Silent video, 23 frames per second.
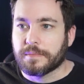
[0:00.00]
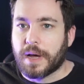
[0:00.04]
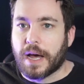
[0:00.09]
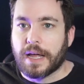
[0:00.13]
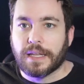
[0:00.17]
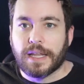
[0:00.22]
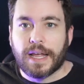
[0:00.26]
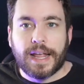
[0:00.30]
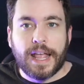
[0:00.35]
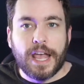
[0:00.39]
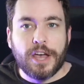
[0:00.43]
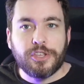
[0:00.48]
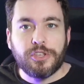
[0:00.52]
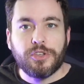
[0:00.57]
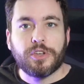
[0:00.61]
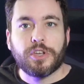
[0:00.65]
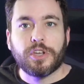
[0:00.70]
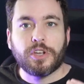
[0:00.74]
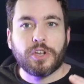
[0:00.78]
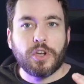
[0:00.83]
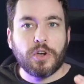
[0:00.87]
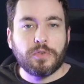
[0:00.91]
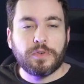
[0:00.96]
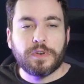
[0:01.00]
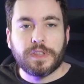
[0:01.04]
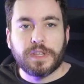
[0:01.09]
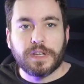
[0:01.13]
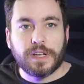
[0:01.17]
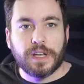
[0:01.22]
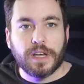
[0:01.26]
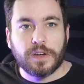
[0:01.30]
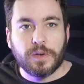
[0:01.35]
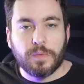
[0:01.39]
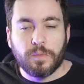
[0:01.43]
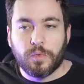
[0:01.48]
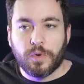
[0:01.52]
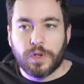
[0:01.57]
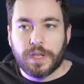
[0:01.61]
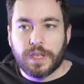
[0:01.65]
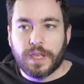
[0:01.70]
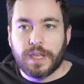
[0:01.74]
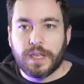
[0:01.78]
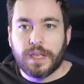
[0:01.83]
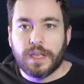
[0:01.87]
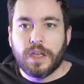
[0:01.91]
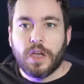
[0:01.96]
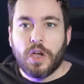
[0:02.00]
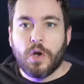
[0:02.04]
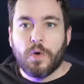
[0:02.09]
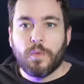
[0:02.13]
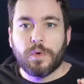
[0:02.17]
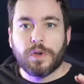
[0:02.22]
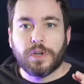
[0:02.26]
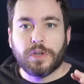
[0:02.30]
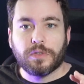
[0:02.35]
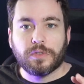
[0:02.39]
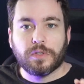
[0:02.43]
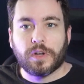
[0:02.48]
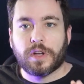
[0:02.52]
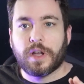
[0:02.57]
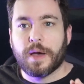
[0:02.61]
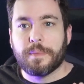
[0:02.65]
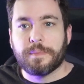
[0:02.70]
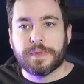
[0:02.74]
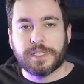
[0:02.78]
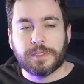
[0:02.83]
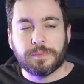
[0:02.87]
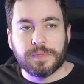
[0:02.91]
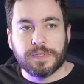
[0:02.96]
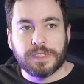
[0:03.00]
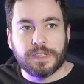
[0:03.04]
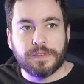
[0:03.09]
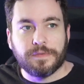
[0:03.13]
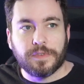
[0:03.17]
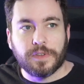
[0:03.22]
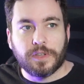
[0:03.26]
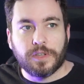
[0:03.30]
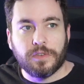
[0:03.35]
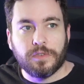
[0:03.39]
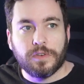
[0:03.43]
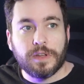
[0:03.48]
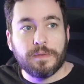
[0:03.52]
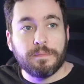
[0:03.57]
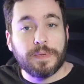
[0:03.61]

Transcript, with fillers: I like how you can go to the Gundam Wiki when you look up a specific unit,